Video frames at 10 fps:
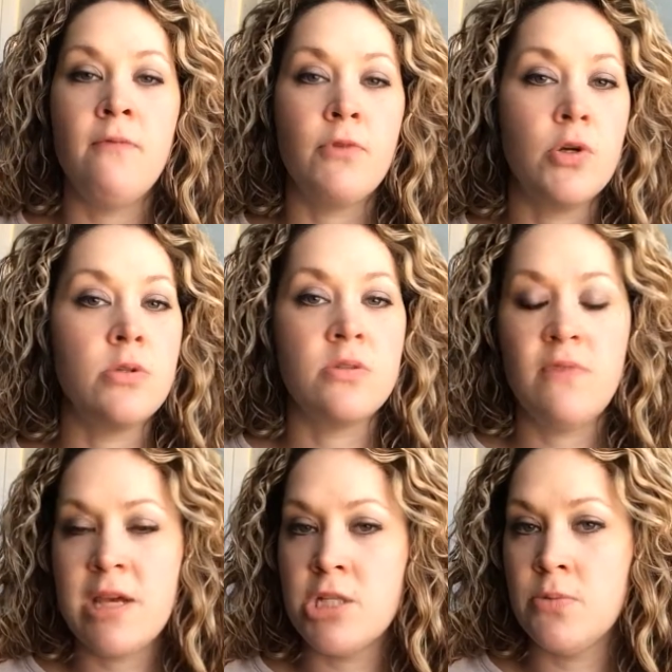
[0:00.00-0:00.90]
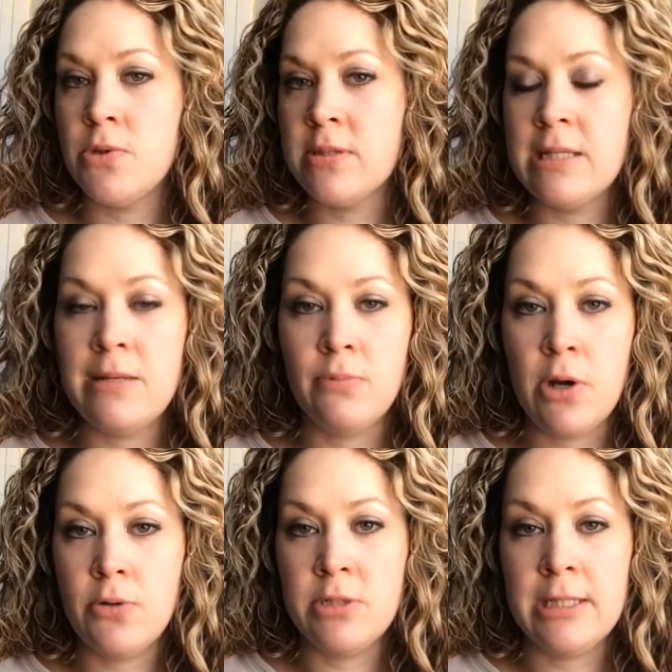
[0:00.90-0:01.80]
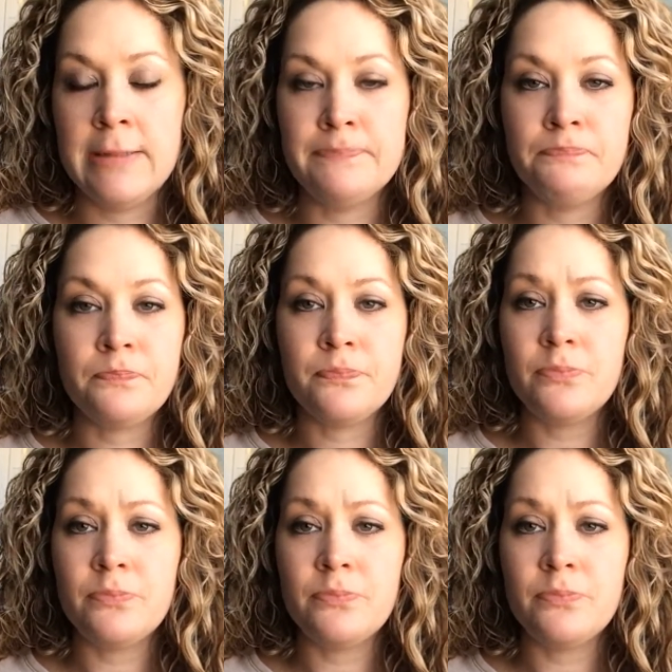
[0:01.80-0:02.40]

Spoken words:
fruits, vegetables, lean protein,